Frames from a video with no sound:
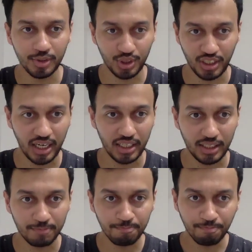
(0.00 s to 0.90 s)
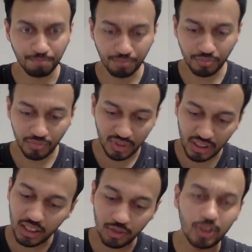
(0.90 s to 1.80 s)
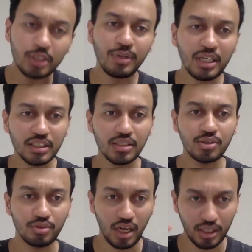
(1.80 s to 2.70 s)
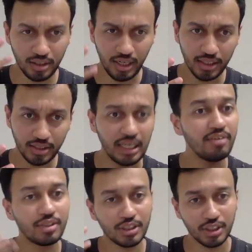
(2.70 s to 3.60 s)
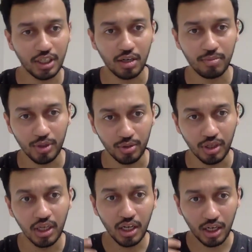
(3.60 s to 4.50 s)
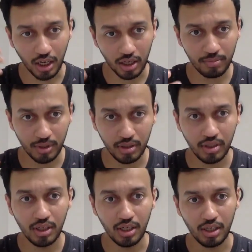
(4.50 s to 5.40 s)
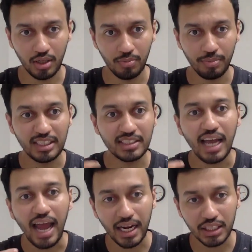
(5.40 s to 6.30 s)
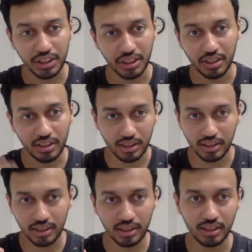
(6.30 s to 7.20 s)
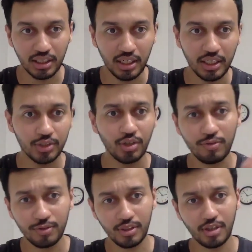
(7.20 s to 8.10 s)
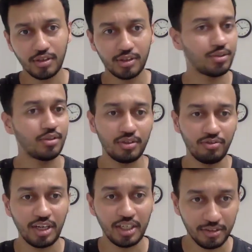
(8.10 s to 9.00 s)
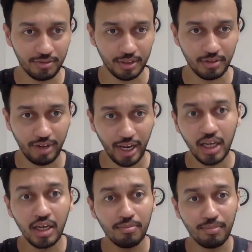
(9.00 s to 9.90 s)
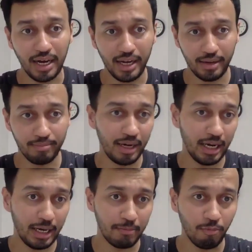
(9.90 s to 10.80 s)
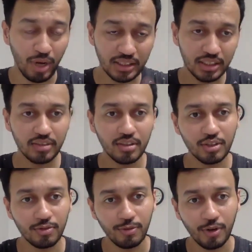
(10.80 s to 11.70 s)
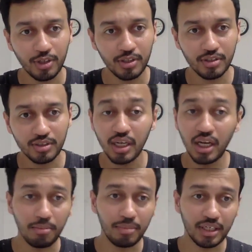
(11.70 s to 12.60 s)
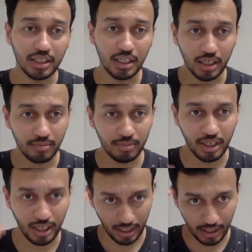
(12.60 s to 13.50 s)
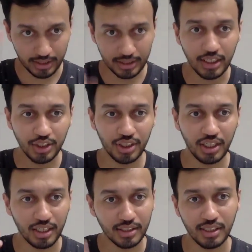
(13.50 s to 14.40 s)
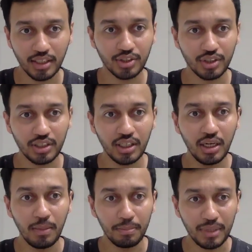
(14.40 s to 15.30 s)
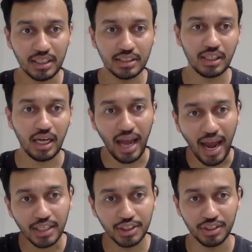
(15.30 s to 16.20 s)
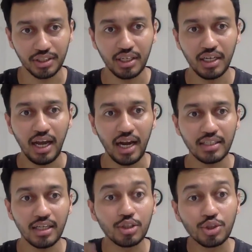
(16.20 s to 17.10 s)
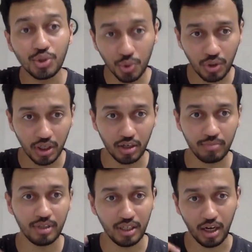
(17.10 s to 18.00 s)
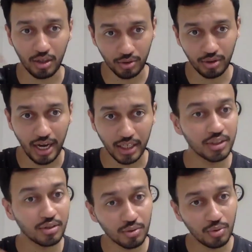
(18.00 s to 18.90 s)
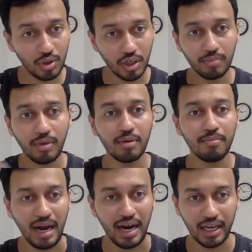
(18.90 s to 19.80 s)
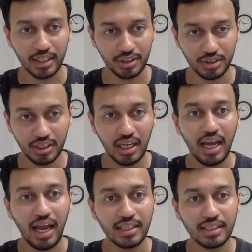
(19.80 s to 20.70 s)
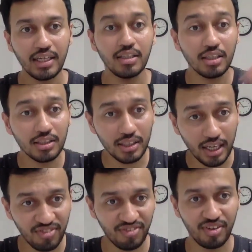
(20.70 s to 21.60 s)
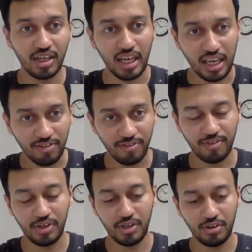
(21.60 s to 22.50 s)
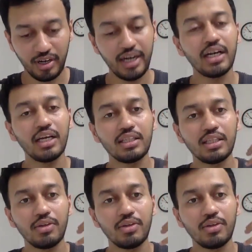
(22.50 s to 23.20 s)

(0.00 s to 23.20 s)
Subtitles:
society. Which brings us to the Adhyay 3, which is Karma Yoga. Karma means action. It is often understood in a very different way by Westerners or foreigners. But karma essentially in Sanskrit means action. And then sukarm are good action, kukarm are bad actions. And then if right,